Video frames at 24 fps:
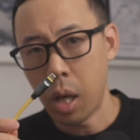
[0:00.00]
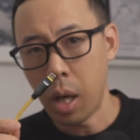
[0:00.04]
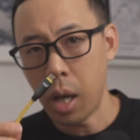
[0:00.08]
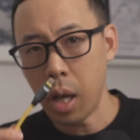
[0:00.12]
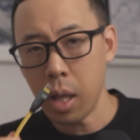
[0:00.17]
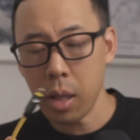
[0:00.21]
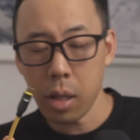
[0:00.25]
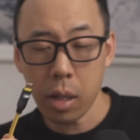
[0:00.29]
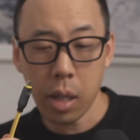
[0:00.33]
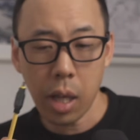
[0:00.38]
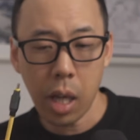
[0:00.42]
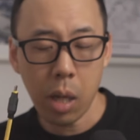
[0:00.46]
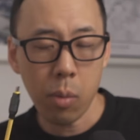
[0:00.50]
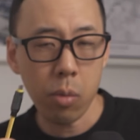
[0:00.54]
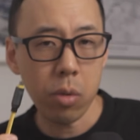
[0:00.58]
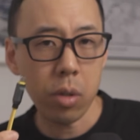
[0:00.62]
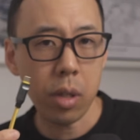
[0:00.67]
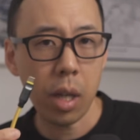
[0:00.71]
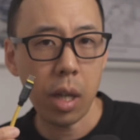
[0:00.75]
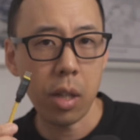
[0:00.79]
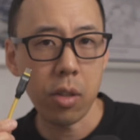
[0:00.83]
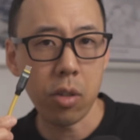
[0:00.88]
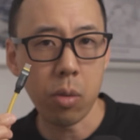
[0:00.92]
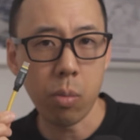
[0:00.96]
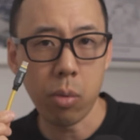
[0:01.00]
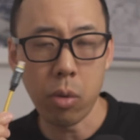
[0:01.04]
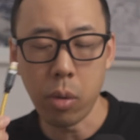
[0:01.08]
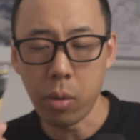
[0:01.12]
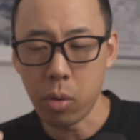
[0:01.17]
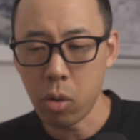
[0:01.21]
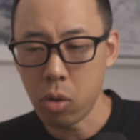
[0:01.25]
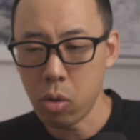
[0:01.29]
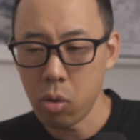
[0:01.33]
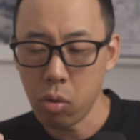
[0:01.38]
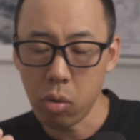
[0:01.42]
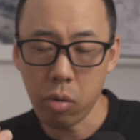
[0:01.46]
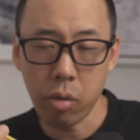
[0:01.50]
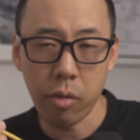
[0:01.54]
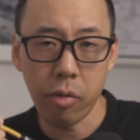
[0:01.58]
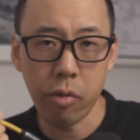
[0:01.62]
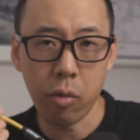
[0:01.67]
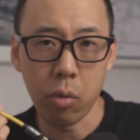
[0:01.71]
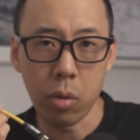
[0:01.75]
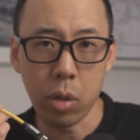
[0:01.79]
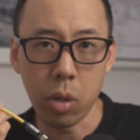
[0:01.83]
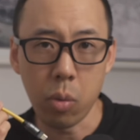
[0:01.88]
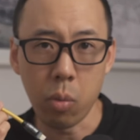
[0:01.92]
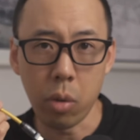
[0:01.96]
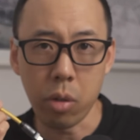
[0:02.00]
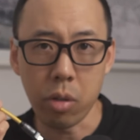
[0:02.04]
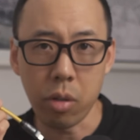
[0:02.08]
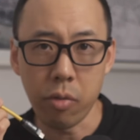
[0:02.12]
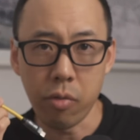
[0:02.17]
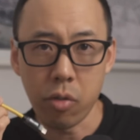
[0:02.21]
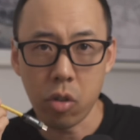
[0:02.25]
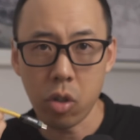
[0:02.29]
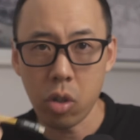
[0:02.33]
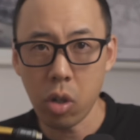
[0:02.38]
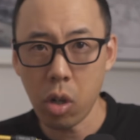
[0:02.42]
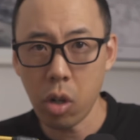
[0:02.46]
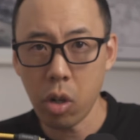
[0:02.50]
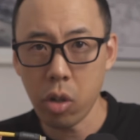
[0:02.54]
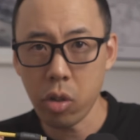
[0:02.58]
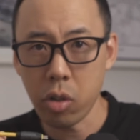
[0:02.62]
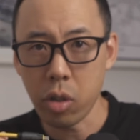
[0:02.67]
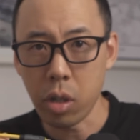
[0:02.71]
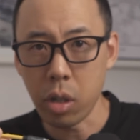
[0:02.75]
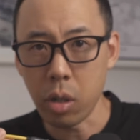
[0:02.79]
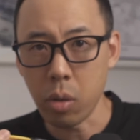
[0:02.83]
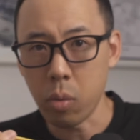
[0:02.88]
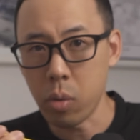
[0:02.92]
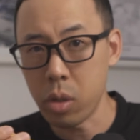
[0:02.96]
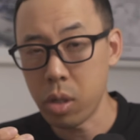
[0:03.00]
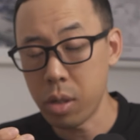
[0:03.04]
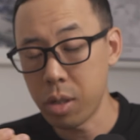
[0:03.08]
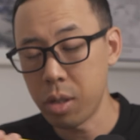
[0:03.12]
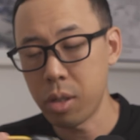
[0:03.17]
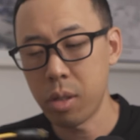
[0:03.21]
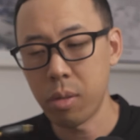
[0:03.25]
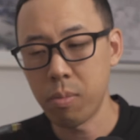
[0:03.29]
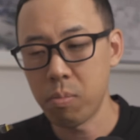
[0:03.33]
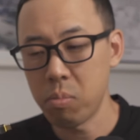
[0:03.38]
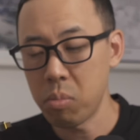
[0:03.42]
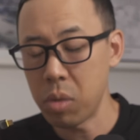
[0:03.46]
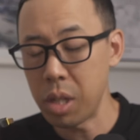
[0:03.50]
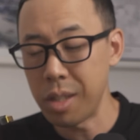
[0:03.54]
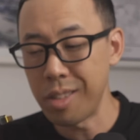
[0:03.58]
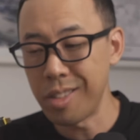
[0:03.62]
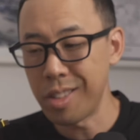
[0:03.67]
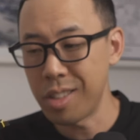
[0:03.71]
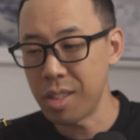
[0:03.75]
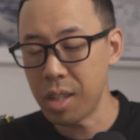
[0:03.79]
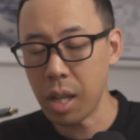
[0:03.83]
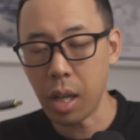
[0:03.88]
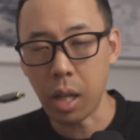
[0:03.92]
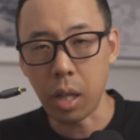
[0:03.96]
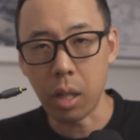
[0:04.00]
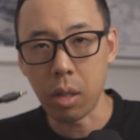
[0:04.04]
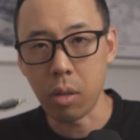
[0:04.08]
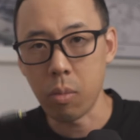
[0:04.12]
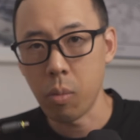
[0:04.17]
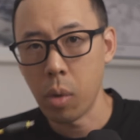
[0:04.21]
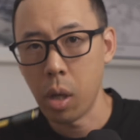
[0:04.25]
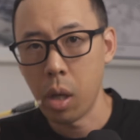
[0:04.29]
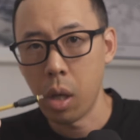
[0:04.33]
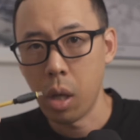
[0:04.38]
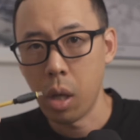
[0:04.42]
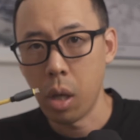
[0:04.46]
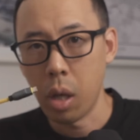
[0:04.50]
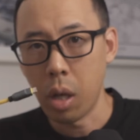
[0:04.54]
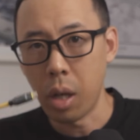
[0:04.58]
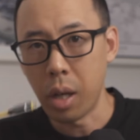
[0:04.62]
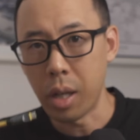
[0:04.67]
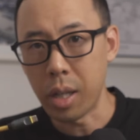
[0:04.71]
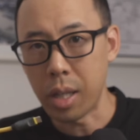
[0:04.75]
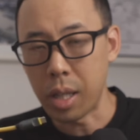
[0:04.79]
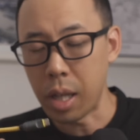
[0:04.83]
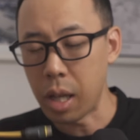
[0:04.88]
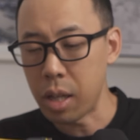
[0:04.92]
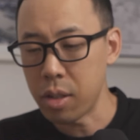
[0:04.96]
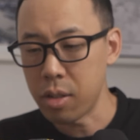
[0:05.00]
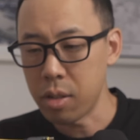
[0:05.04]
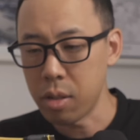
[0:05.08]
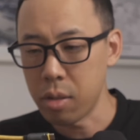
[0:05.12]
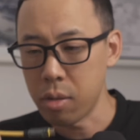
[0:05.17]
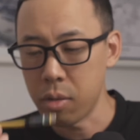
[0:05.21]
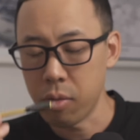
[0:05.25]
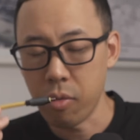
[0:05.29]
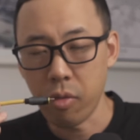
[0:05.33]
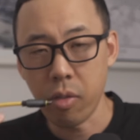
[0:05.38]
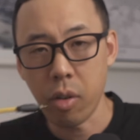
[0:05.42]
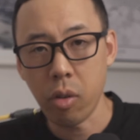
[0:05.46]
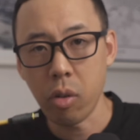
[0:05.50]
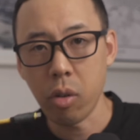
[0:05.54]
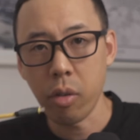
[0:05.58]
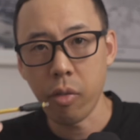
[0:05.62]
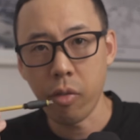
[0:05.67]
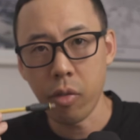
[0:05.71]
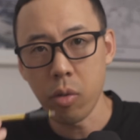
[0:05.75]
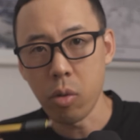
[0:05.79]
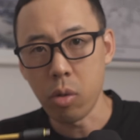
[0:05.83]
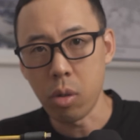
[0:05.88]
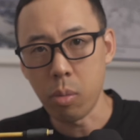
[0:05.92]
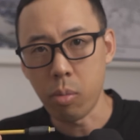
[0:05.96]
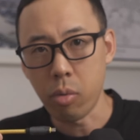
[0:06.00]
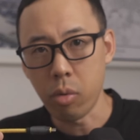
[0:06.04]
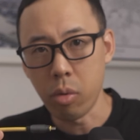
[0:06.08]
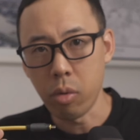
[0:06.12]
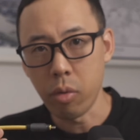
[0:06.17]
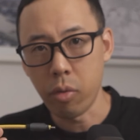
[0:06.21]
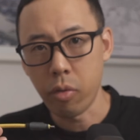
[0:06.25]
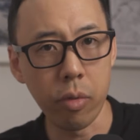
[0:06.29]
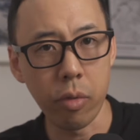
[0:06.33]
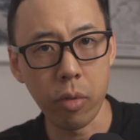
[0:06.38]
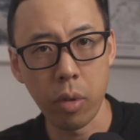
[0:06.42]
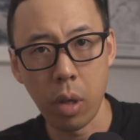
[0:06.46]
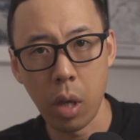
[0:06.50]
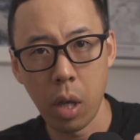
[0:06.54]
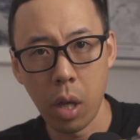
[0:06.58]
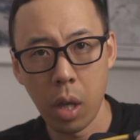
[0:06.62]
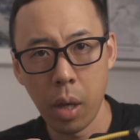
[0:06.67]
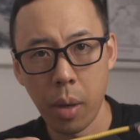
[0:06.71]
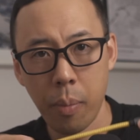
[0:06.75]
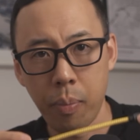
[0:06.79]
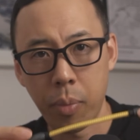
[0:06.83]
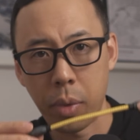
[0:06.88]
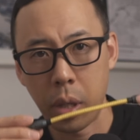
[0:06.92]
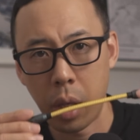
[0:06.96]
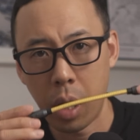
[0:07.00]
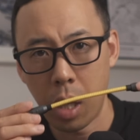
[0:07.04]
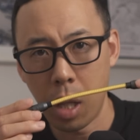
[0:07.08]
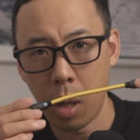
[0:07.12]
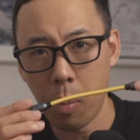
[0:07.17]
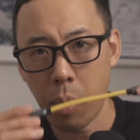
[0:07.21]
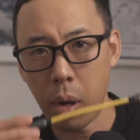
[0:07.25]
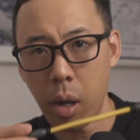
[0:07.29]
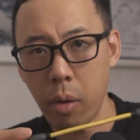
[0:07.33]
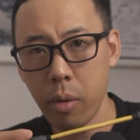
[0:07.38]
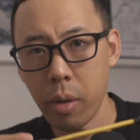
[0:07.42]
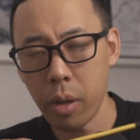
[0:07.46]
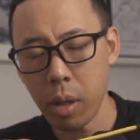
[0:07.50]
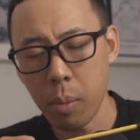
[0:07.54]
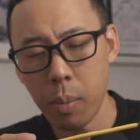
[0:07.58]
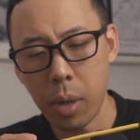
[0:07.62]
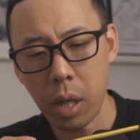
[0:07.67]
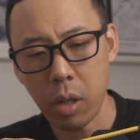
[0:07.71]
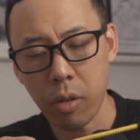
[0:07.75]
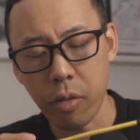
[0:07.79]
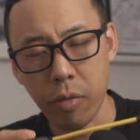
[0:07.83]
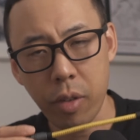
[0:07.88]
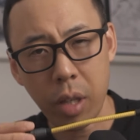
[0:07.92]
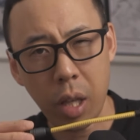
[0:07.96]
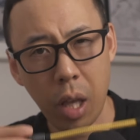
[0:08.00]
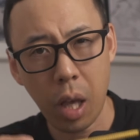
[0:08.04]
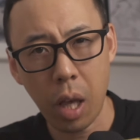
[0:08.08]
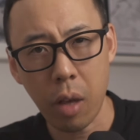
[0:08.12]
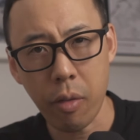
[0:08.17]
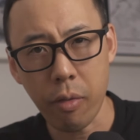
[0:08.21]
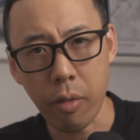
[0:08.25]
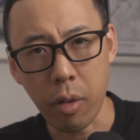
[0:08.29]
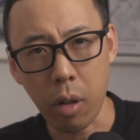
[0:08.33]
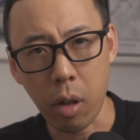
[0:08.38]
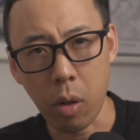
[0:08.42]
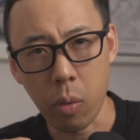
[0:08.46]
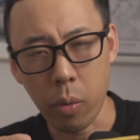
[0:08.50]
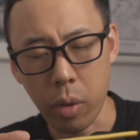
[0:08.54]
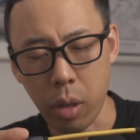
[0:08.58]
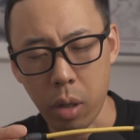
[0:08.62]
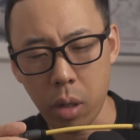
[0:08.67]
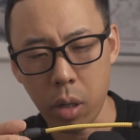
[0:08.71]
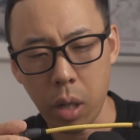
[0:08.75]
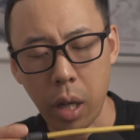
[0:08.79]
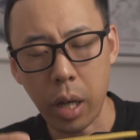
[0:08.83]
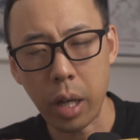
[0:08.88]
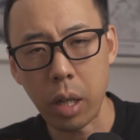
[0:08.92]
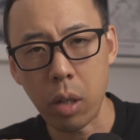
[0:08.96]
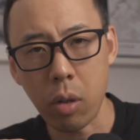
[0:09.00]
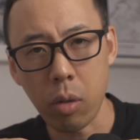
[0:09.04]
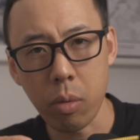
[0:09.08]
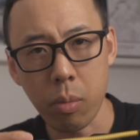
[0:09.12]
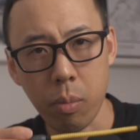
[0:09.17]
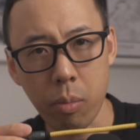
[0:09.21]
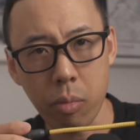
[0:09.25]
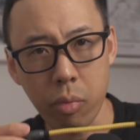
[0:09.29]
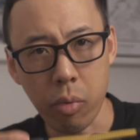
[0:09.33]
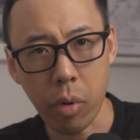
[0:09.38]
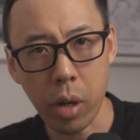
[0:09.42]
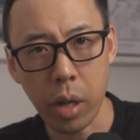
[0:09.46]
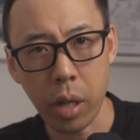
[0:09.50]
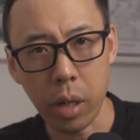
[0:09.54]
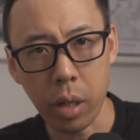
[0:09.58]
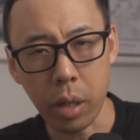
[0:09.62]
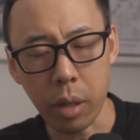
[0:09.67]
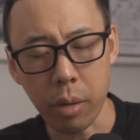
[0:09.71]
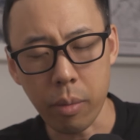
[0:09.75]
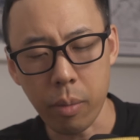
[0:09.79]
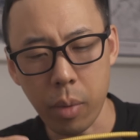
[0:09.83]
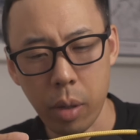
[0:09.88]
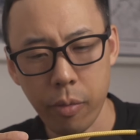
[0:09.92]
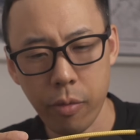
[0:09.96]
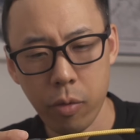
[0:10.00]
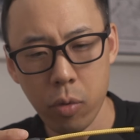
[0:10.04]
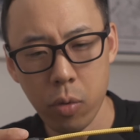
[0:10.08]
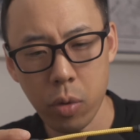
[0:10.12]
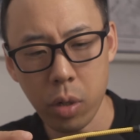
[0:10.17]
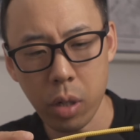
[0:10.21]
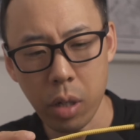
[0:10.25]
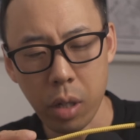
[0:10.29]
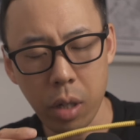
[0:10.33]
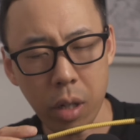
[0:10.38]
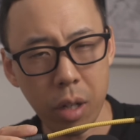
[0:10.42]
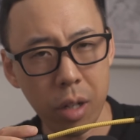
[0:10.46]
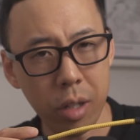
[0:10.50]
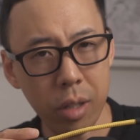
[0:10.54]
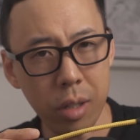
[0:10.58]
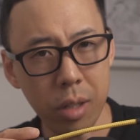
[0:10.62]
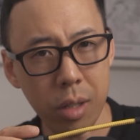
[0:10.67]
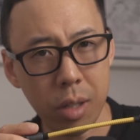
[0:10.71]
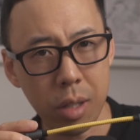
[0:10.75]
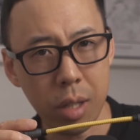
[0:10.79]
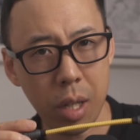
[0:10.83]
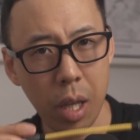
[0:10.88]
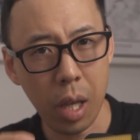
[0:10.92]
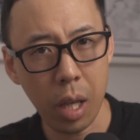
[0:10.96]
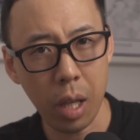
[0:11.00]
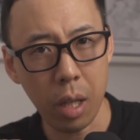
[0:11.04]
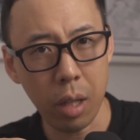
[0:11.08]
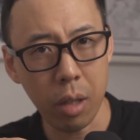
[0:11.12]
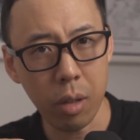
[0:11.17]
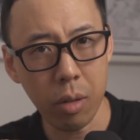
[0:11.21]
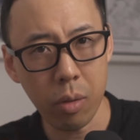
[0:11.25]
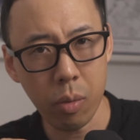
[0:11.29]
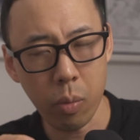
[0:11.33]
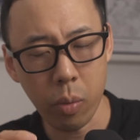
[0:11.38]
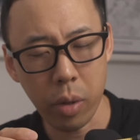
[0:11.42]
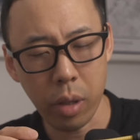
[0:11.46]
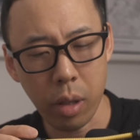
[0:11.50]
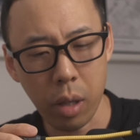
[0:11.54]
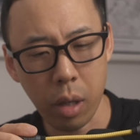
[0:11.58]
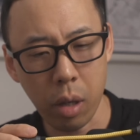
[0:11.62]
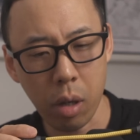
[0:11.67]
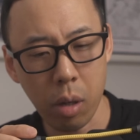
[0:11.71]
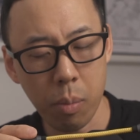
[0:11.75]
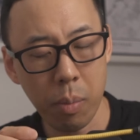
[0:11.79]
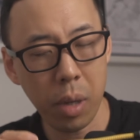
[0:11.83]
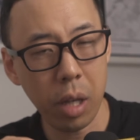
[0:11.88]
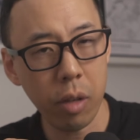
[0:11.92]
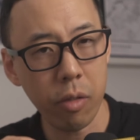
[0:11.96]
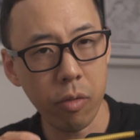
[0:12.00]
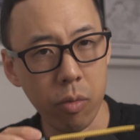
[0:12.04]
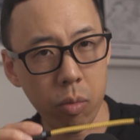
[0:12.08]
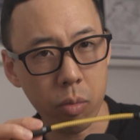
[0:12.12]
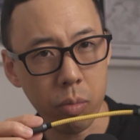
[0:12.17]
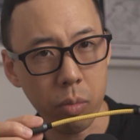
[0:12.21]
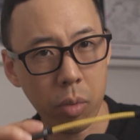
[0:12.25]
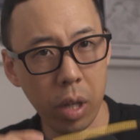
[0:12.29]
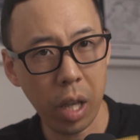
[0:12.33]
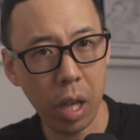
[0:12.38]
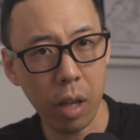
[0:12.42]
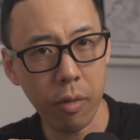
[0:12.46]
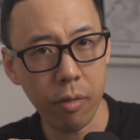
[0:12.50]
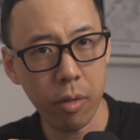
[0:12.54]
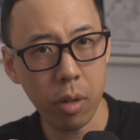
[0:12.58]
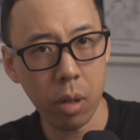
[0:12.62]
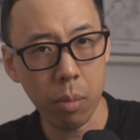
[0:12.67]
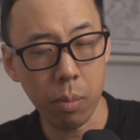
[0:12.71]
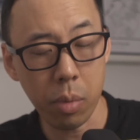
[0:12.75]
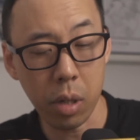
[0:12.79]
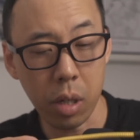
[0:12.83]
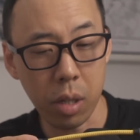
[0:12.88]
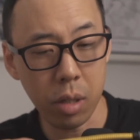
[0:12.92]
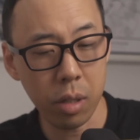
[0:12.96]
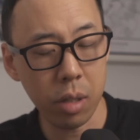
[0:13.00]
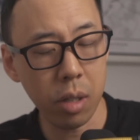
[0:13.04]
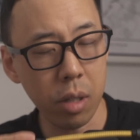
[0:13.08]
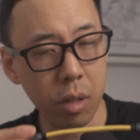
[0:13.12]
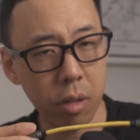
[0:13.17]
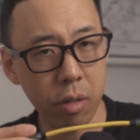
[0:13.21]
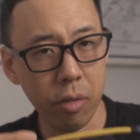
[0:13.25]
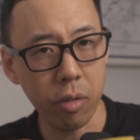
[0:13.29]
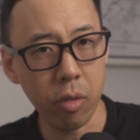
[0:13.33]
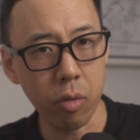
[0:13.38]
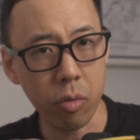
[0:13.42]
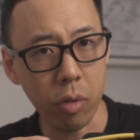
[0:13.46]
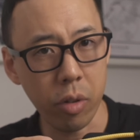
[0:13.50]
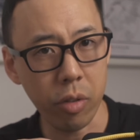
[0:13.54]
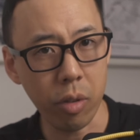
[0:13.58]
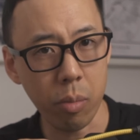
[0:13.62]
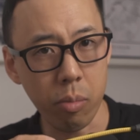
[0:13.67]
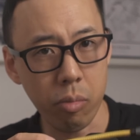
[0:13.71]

And the cables can support 240 watts of charging, which is insane, I guess, and very future-proof. And apparently they're made of Kevlar with a nylon braiding. Unfortunately, I can't tell whether they are made from Kevlar, but it does feel rather